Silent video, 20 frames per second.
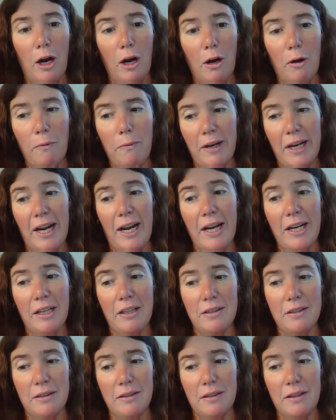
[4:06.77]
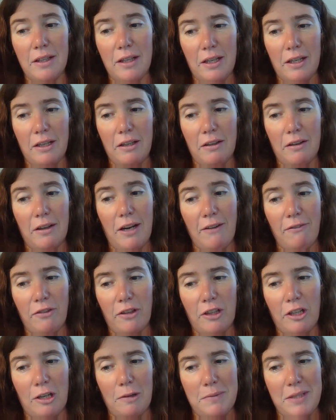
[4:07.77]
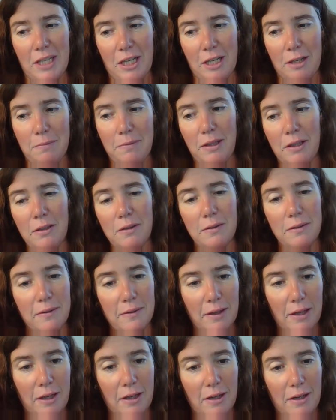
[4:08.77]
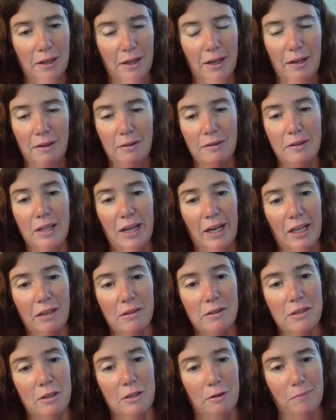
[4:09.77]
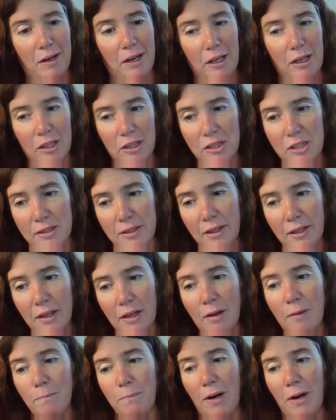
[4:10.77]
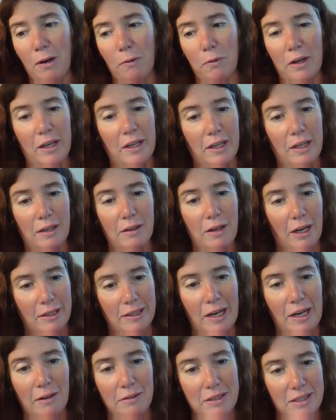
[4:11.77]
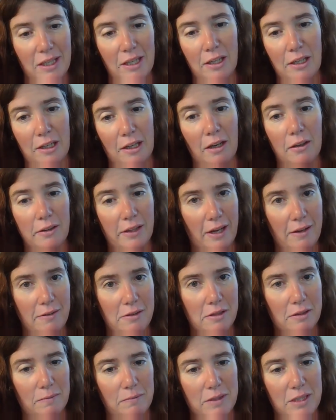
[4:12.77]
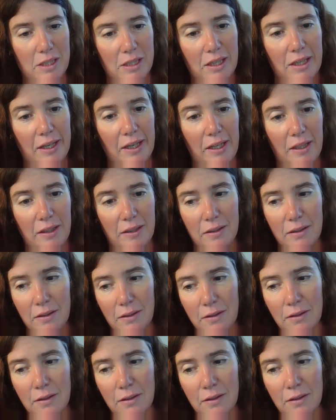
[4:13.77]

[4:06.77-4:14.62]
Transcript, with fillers: Oh, we got your your envelope, Deb. Thank you so much. But we're gonna announce it on our live stream tonight.